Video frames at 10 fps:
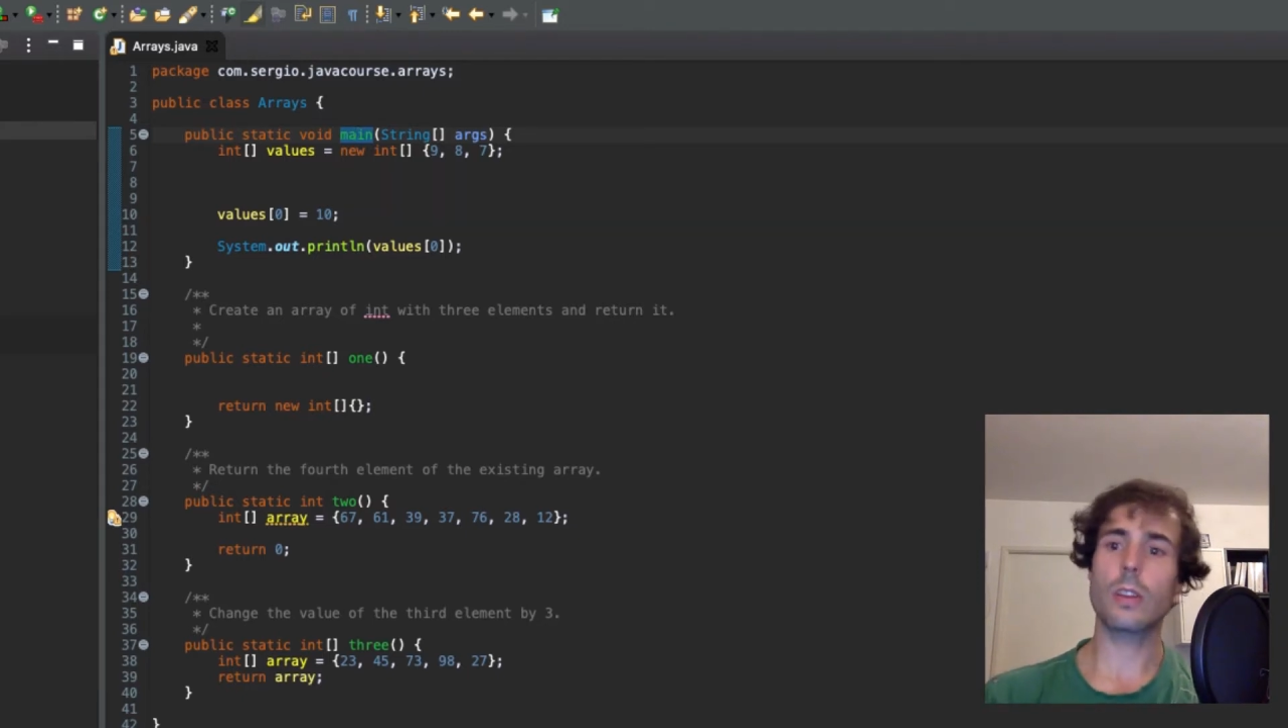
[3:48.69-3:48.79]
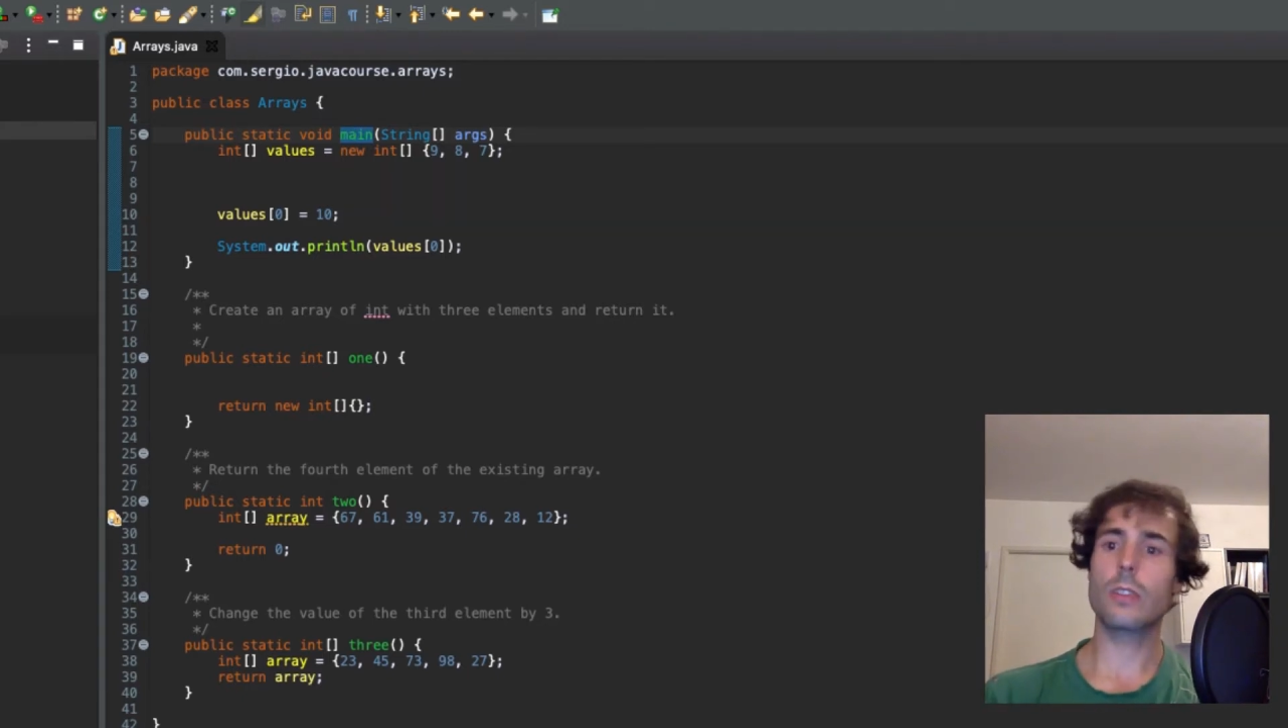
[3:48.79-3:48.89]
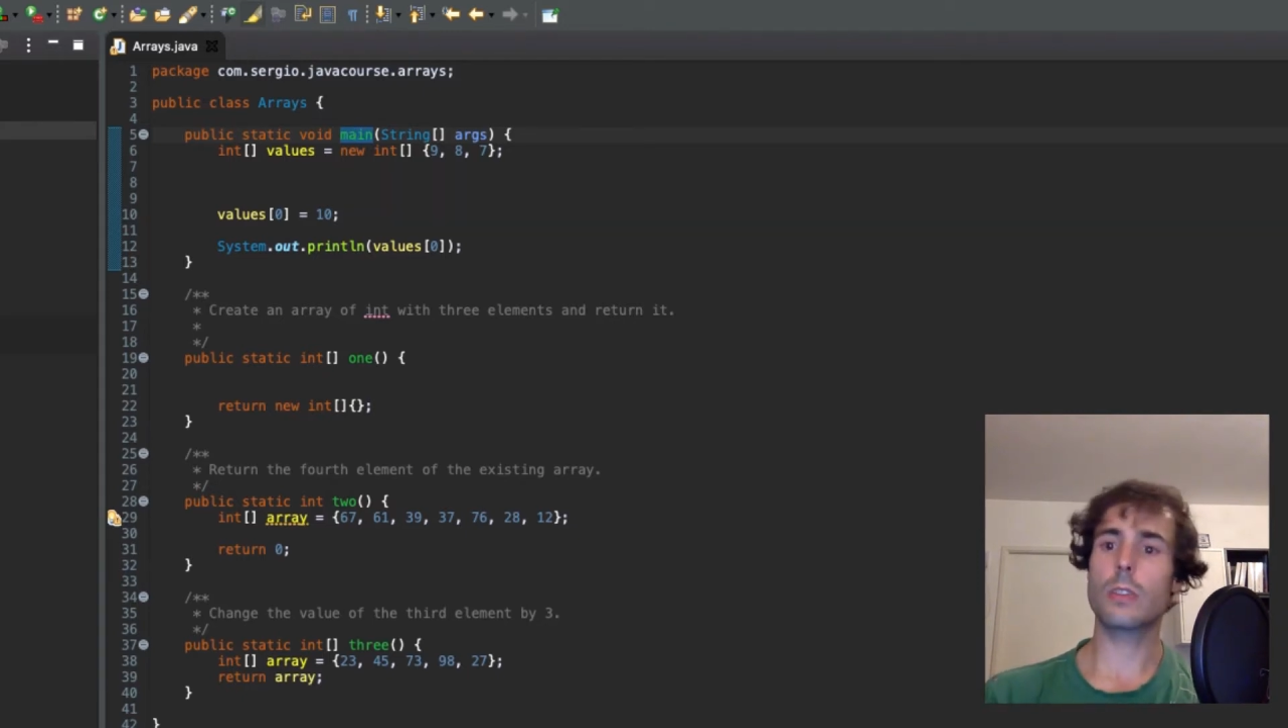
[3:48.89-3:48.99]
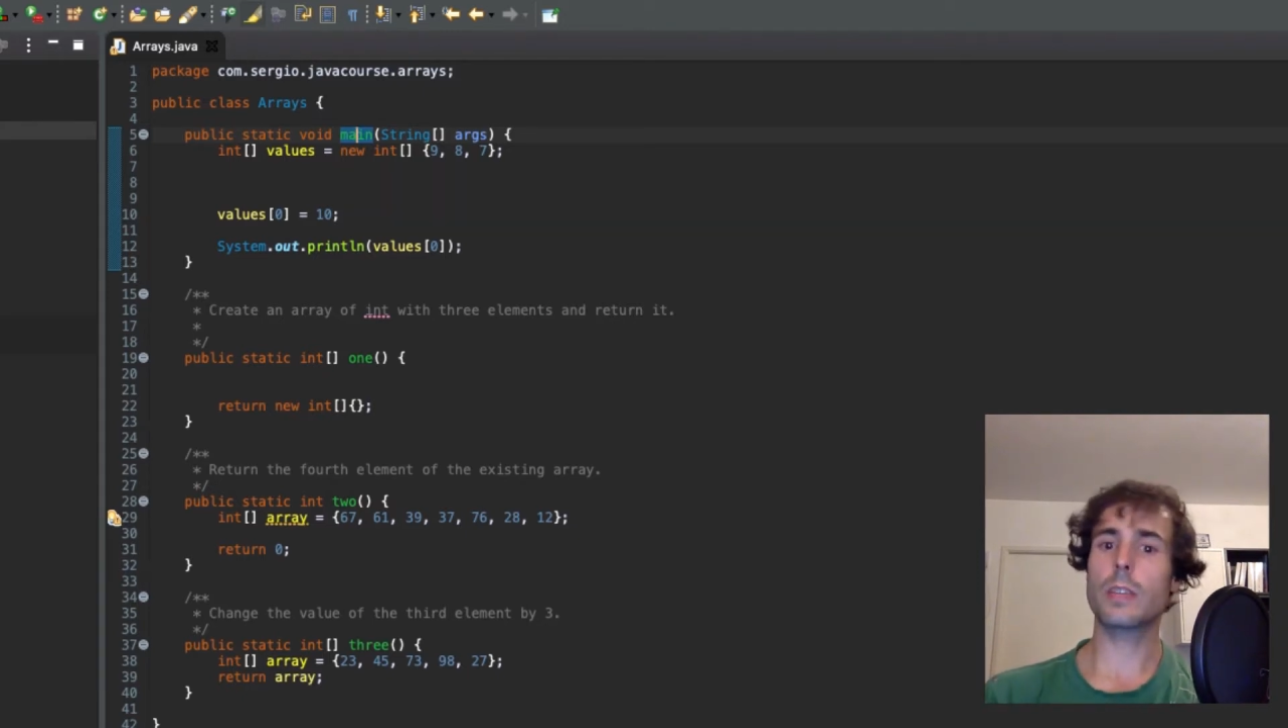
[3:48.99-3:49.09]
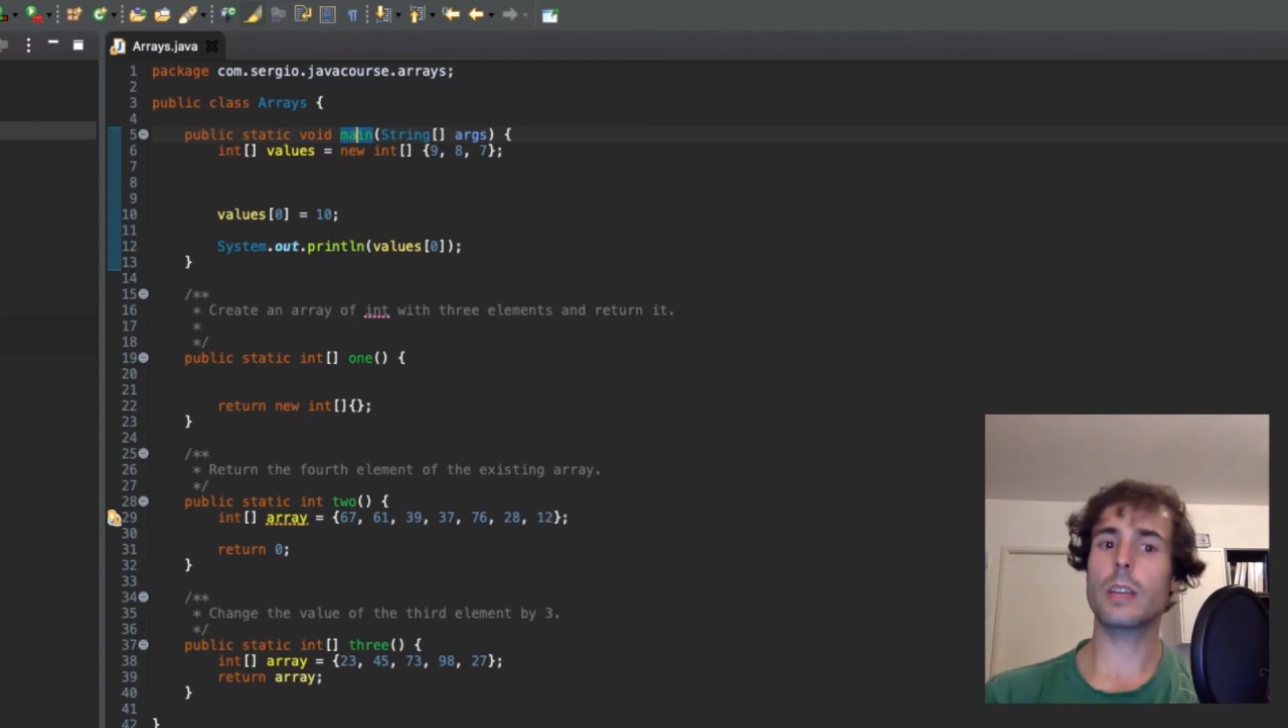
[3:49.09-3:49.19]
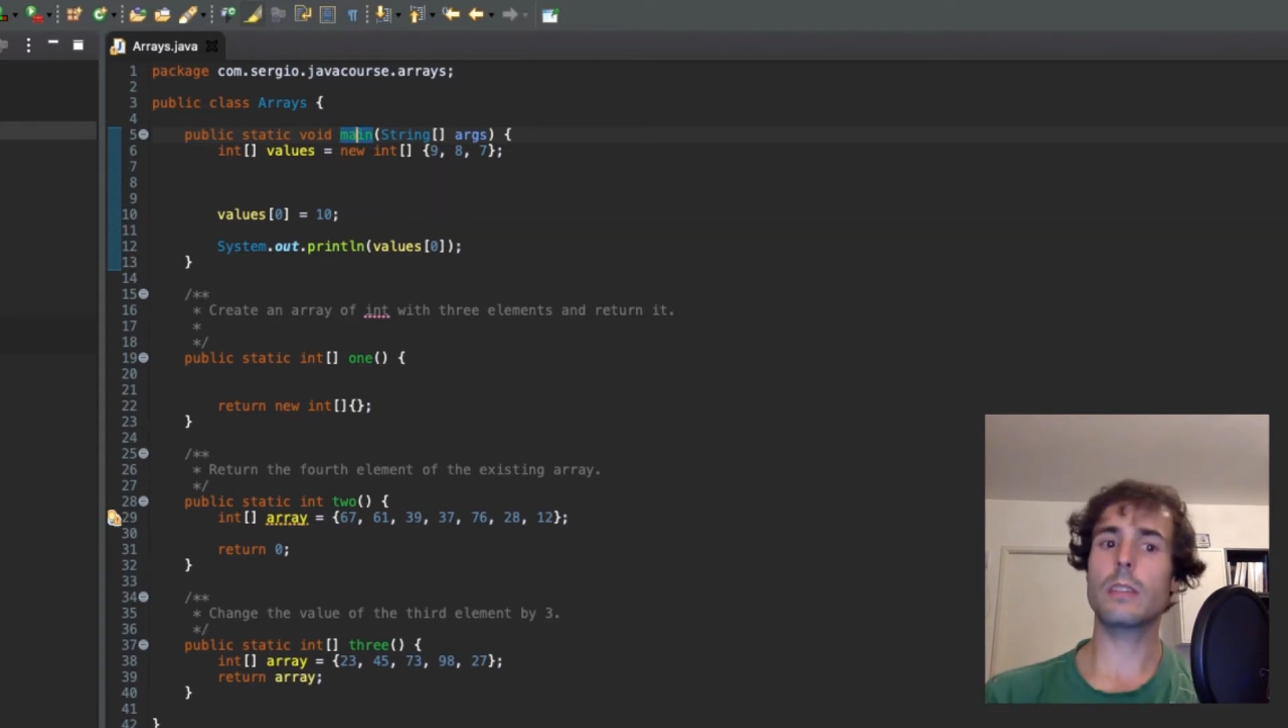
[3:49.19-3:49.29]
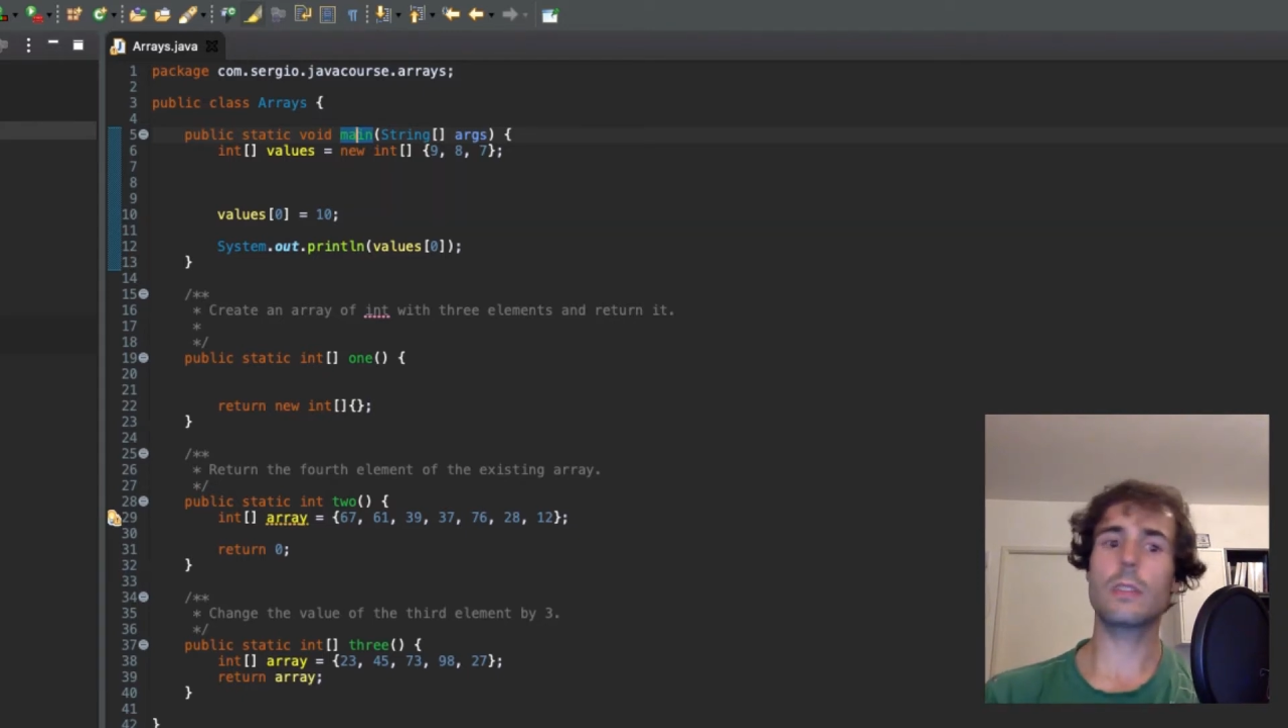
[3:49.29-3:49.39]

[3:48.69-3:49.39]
Sometimes